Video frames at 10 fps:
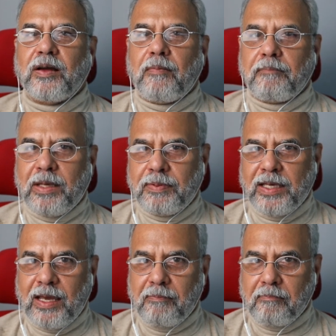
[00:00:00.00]

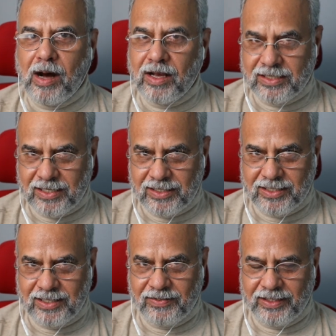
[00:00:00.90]
PPA master's
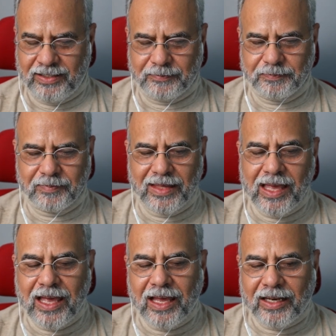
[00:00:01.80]
degree.
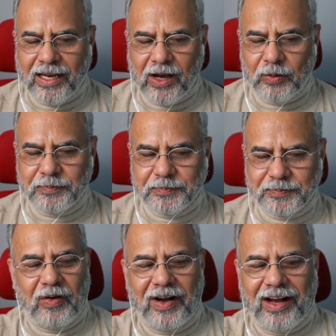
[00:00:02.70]
Now,
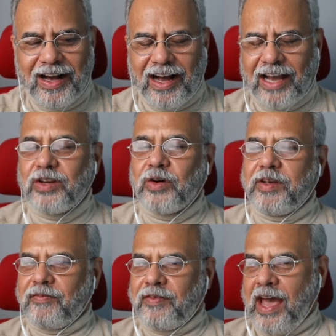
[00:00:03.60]
I know
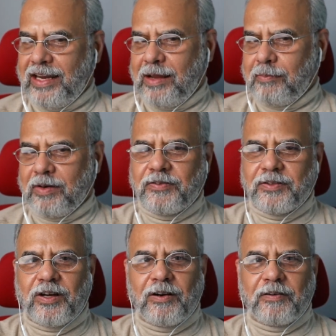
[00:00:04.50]
we've had a number of
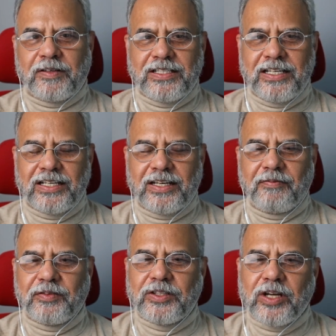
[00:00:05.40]
photographers here and
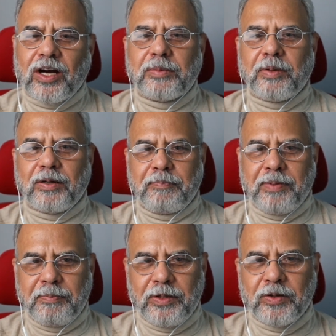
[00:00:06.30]
we've talked about
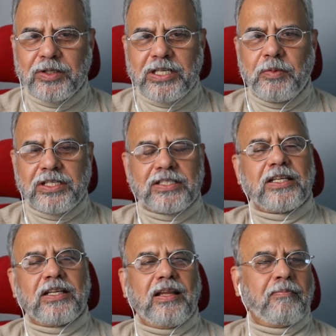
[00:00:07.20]
PPOC, which is
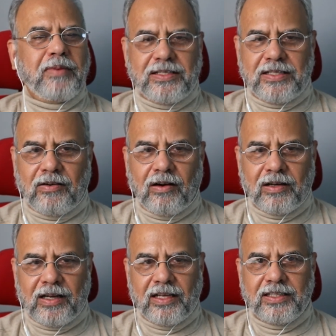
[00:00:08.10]
an amazing
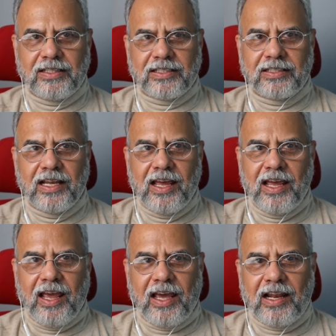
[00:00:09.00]
organization
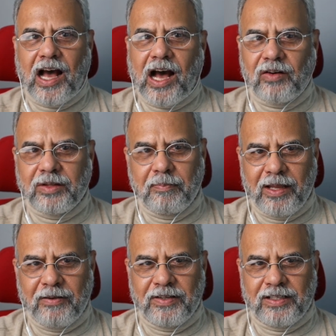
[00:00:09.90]
and how they
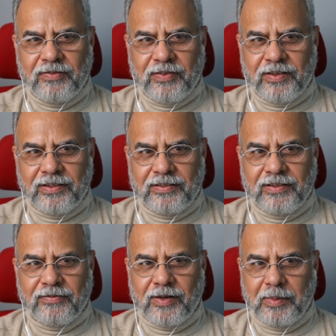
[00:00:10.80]
benefited for,
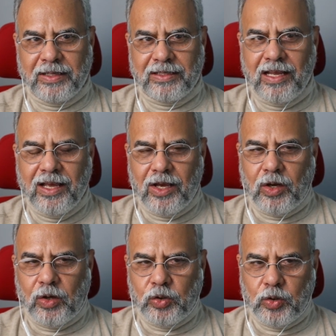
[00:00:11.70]
from it
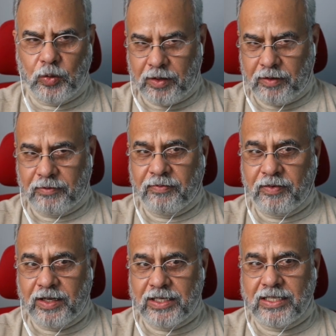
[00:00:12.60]
you're one of the
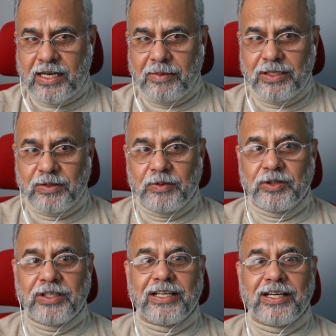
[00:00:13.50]
first that I'm
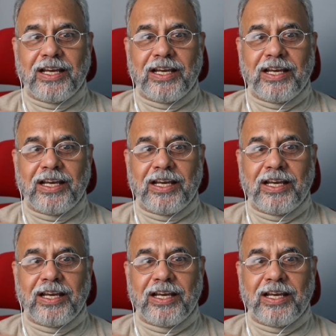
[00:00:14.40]
interviewing